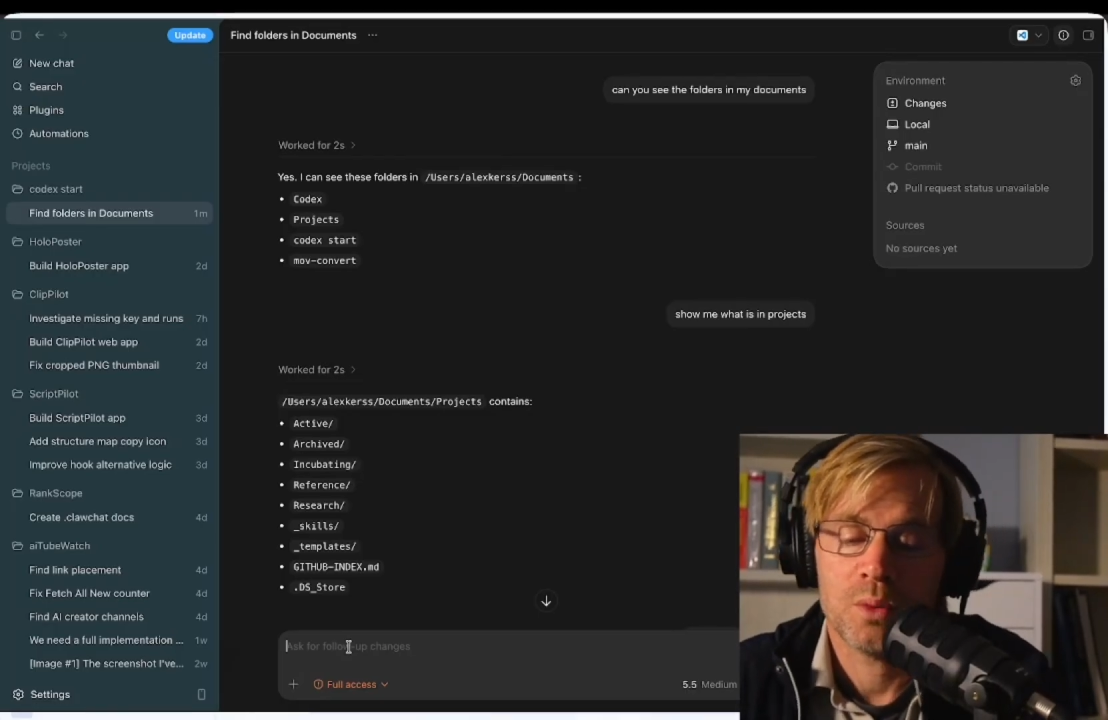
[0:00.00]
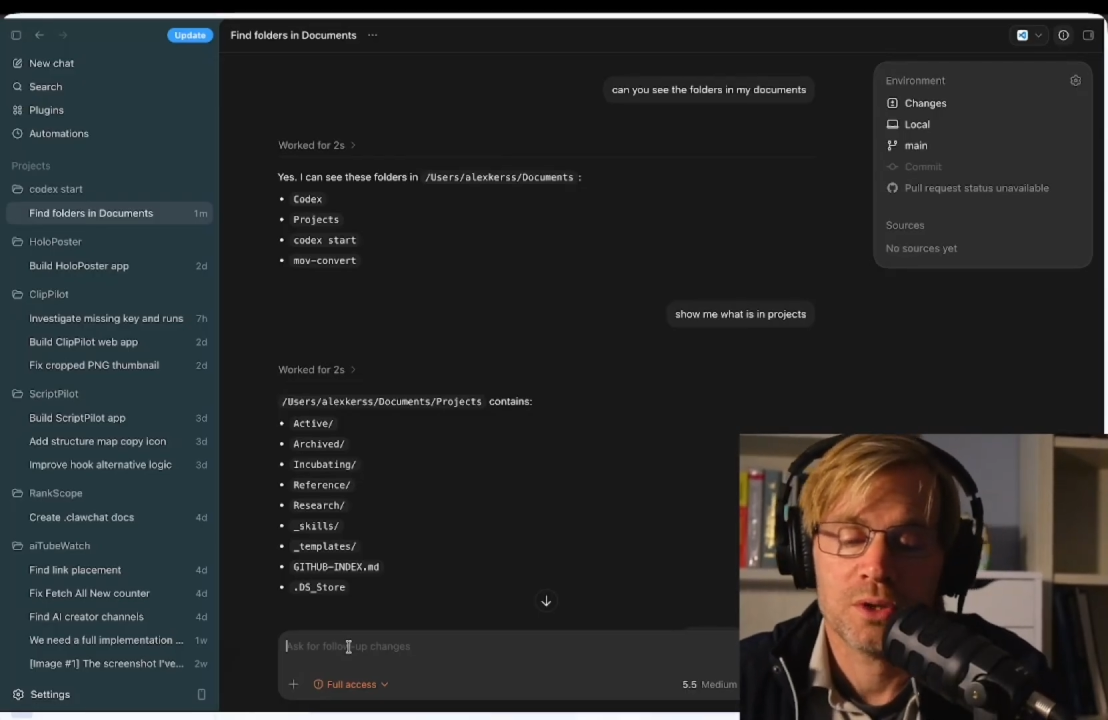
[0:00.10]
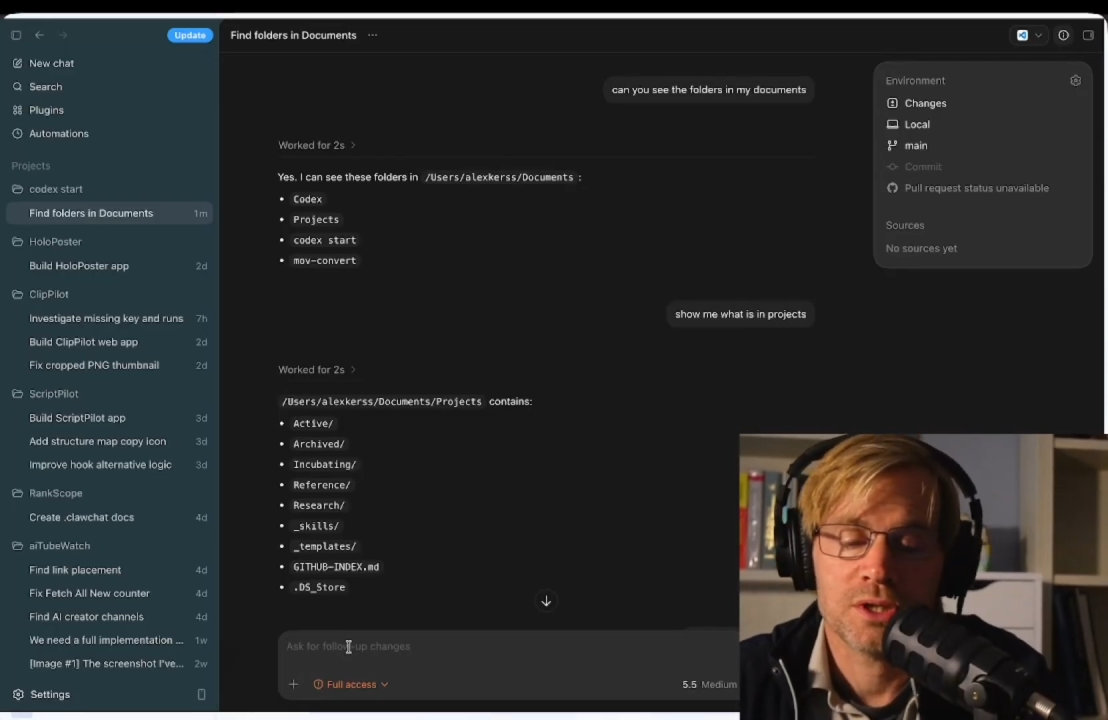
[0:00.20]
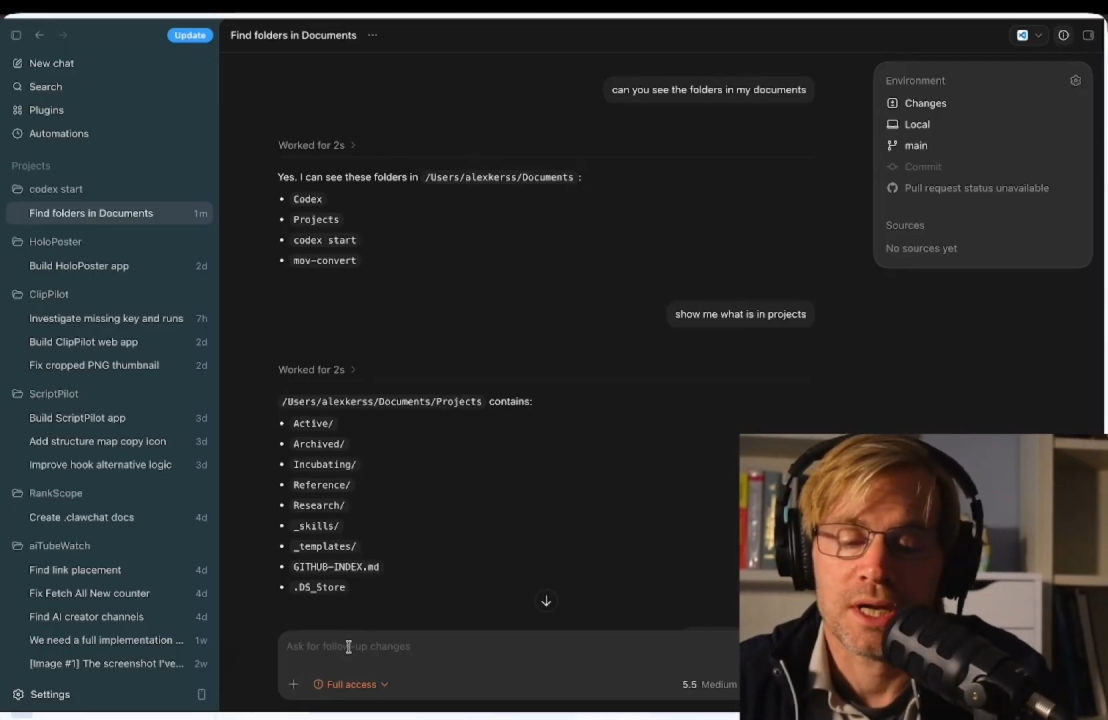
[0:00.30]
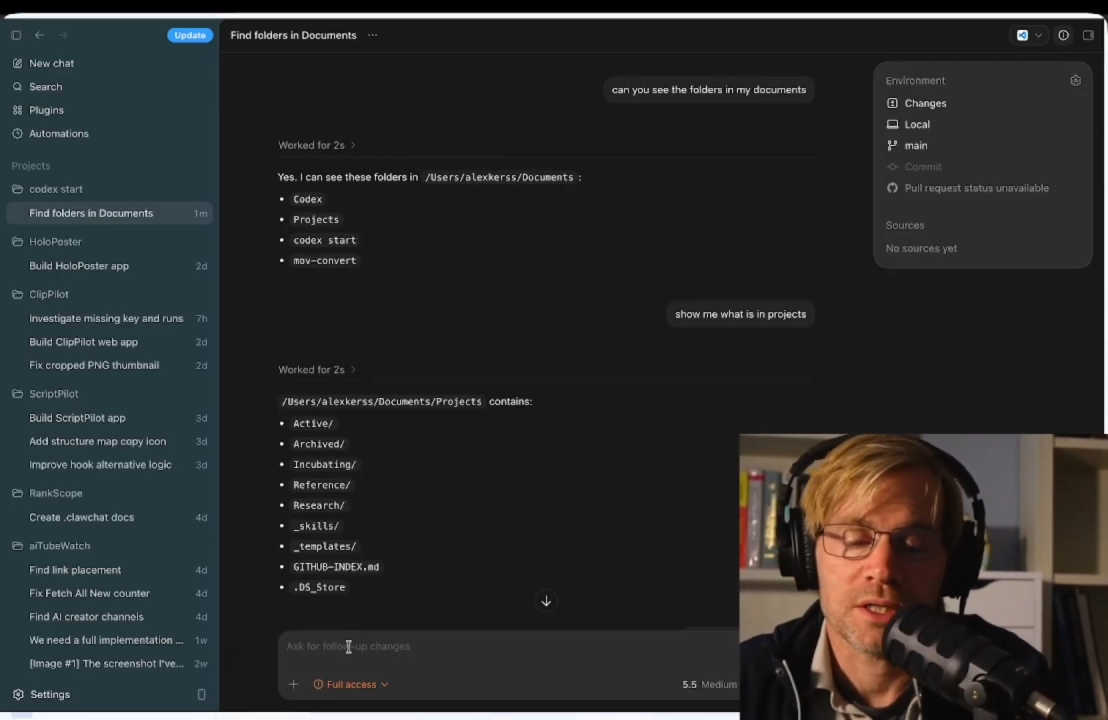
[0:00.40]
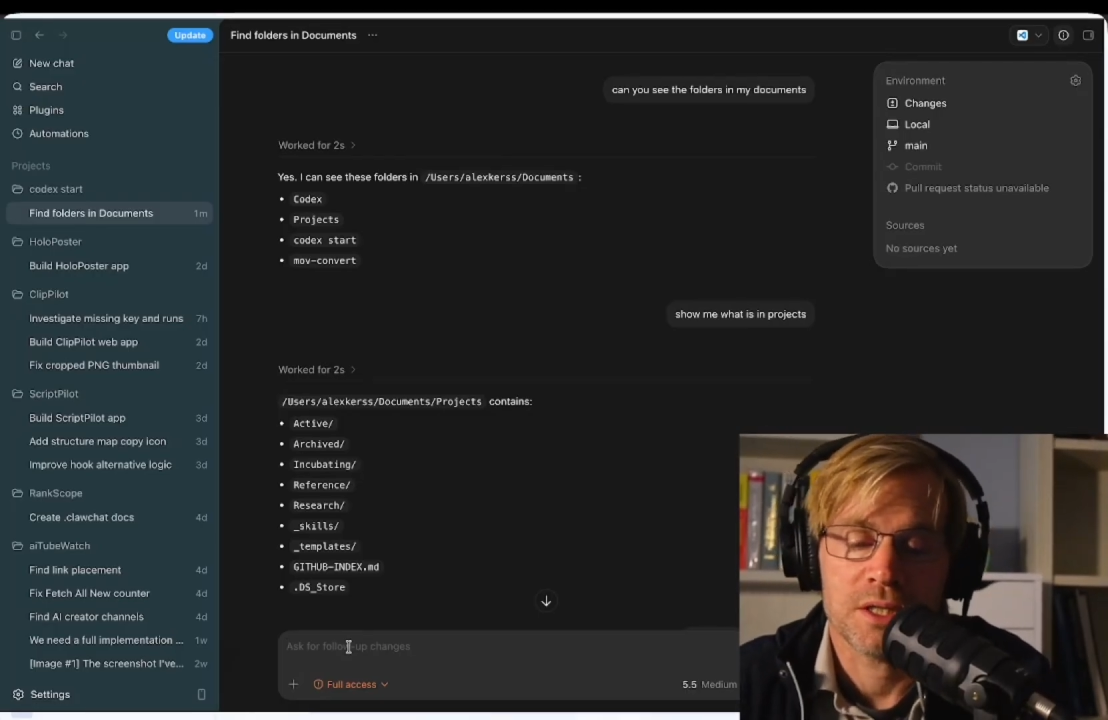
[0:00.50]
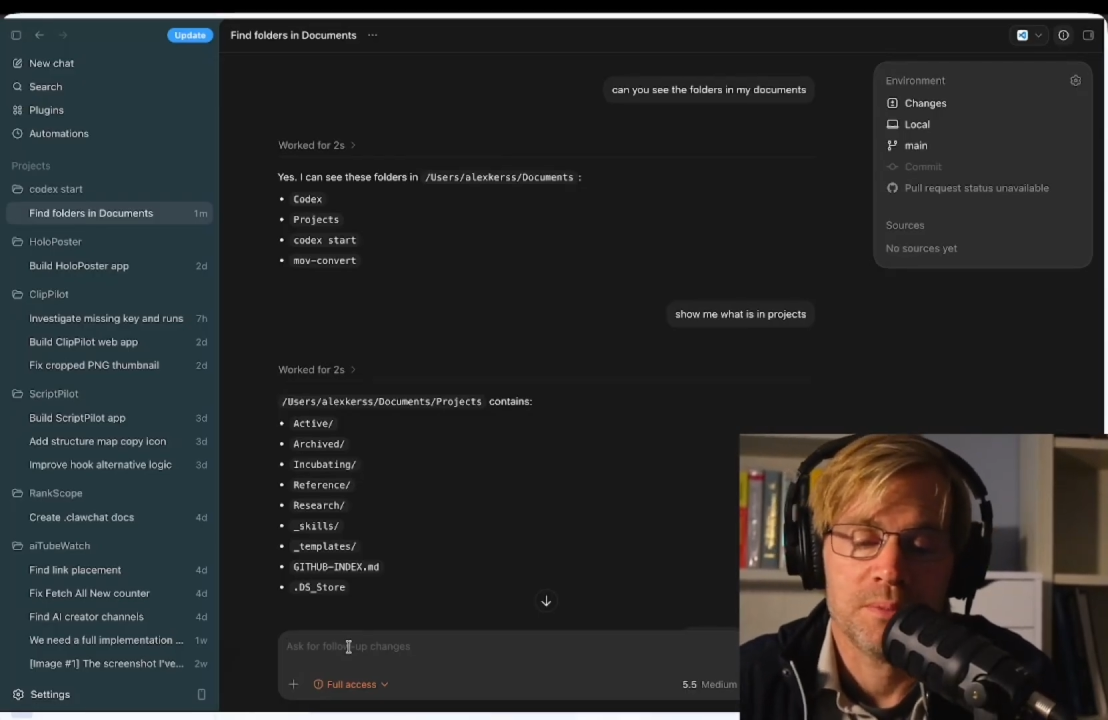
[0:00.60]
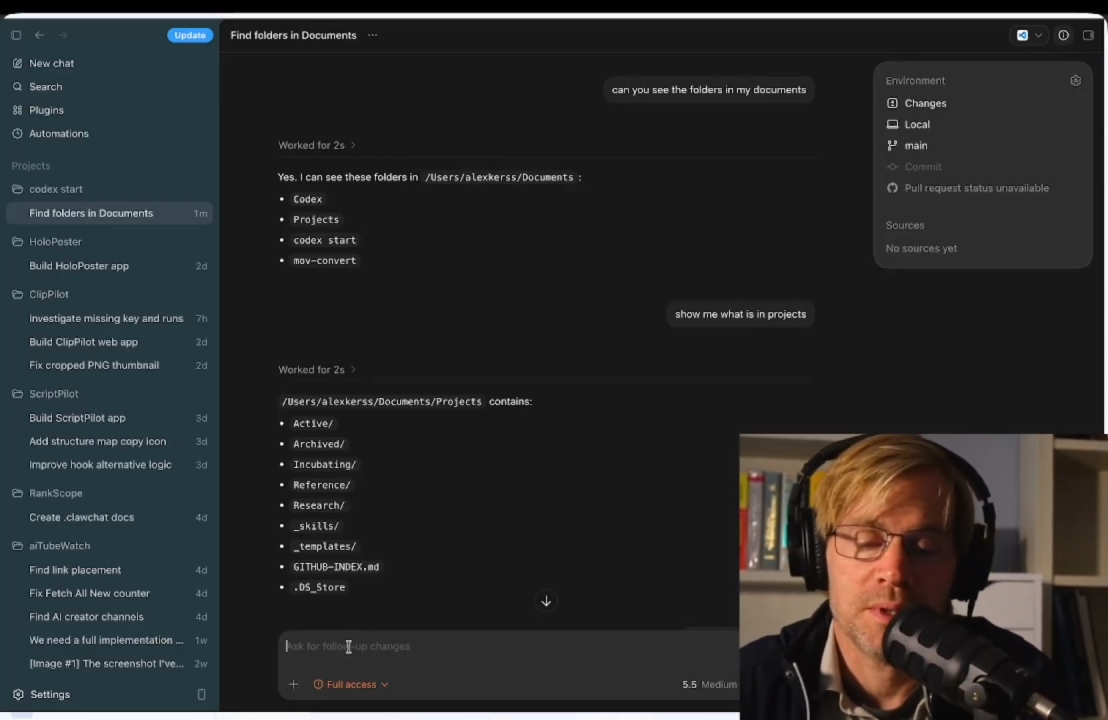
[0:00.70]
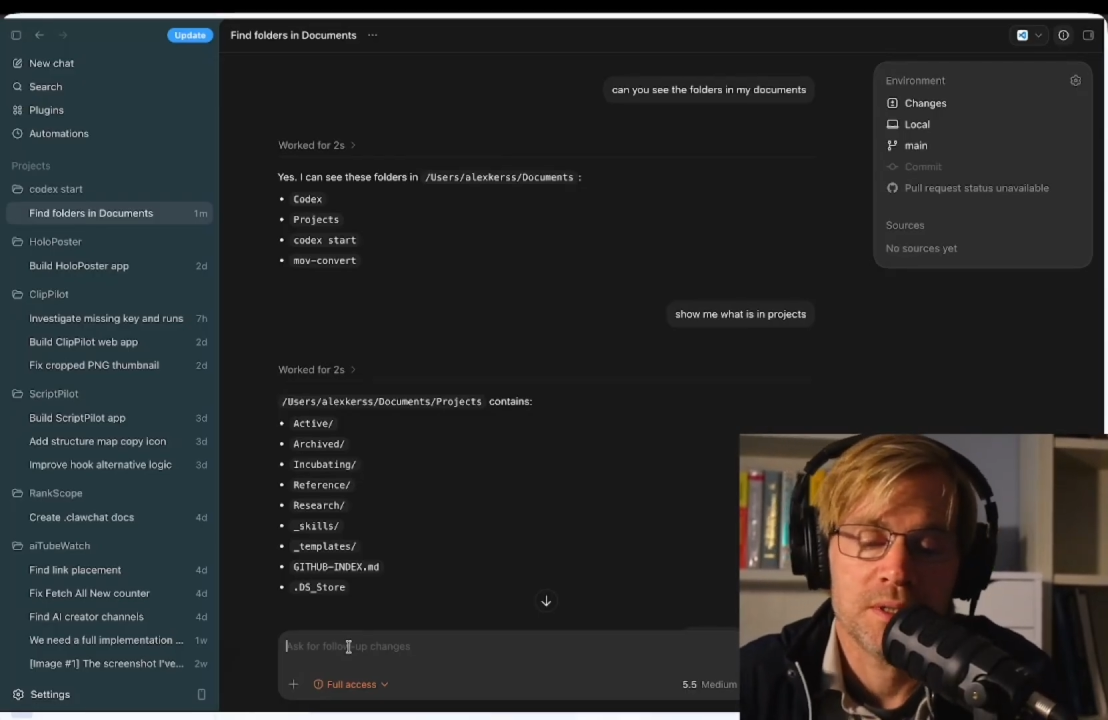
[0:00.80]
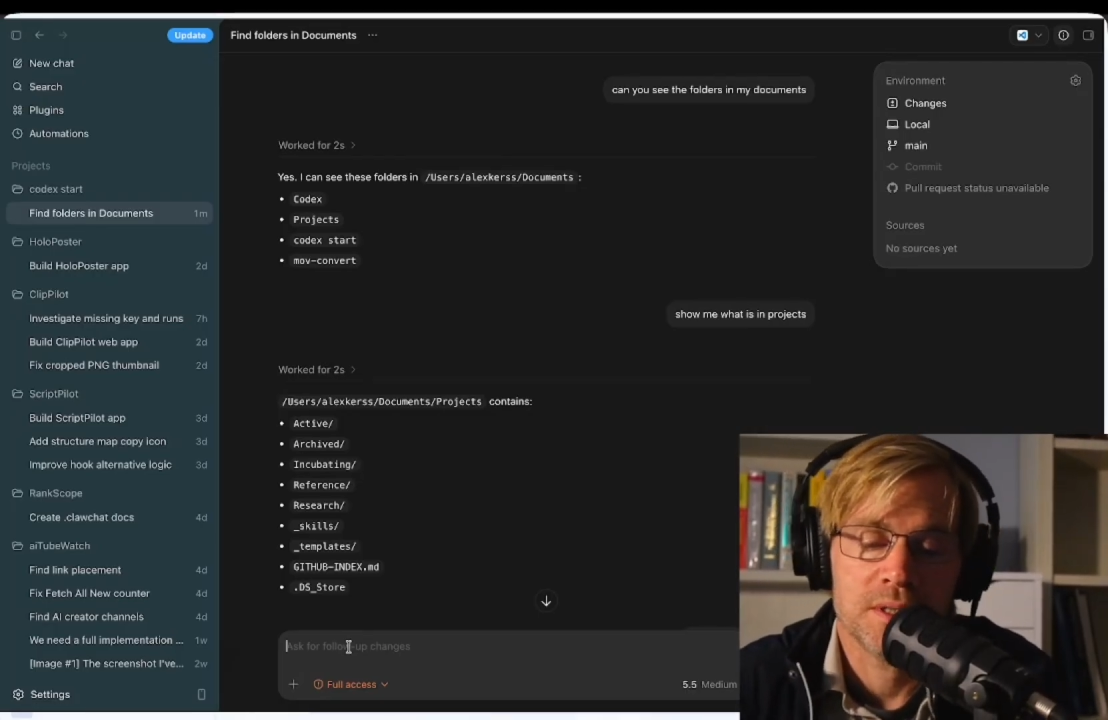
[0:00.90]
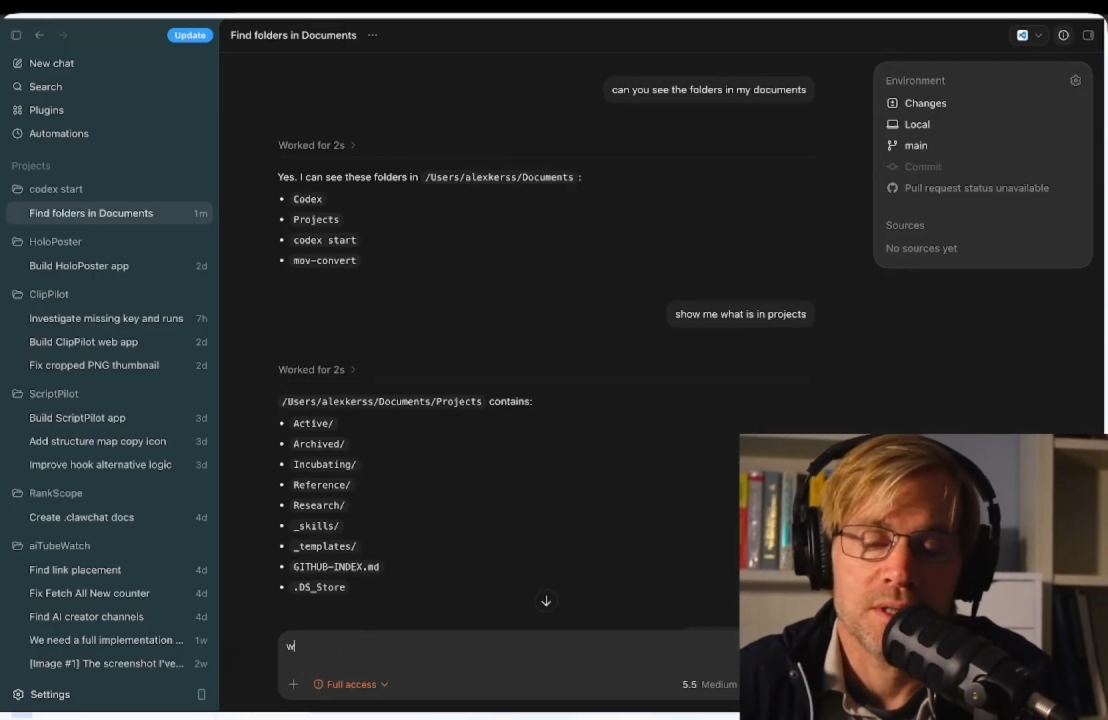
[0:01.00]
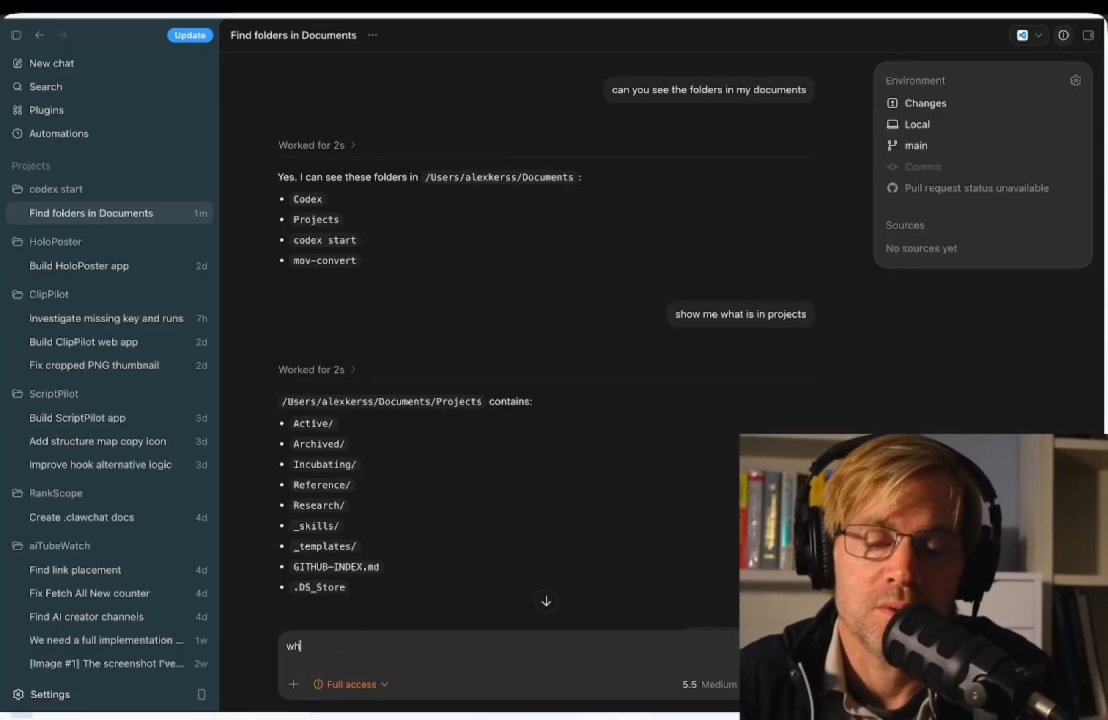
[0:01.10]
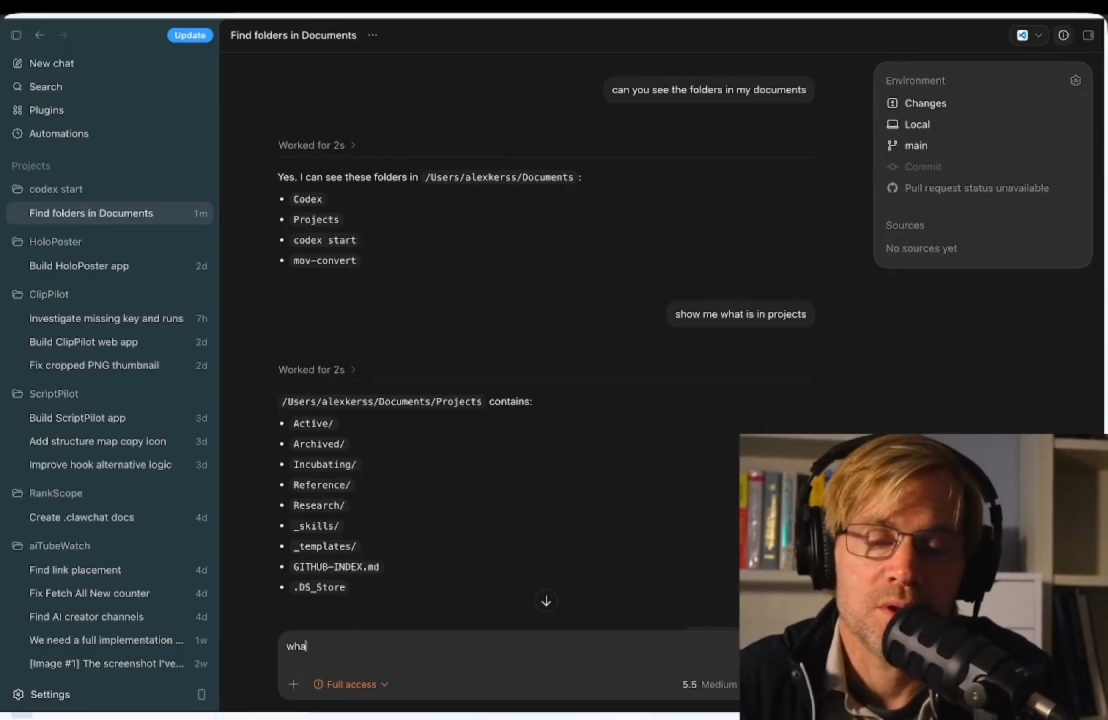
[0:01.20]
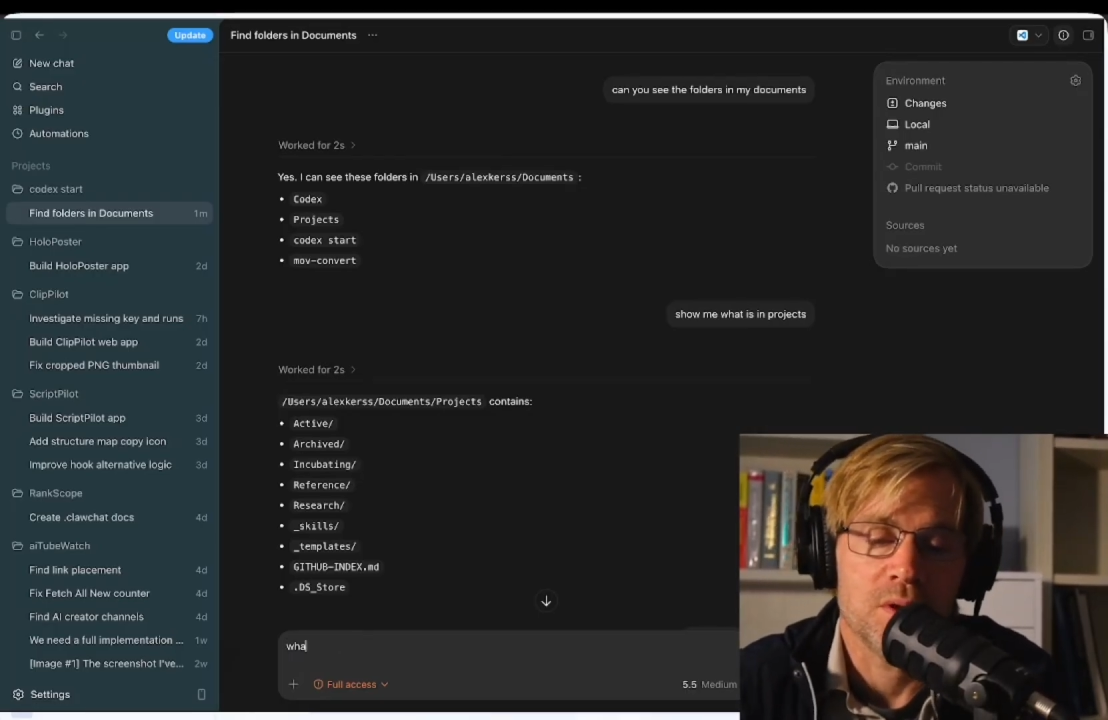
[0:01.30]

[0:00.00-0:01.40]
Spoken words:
ChatGPT.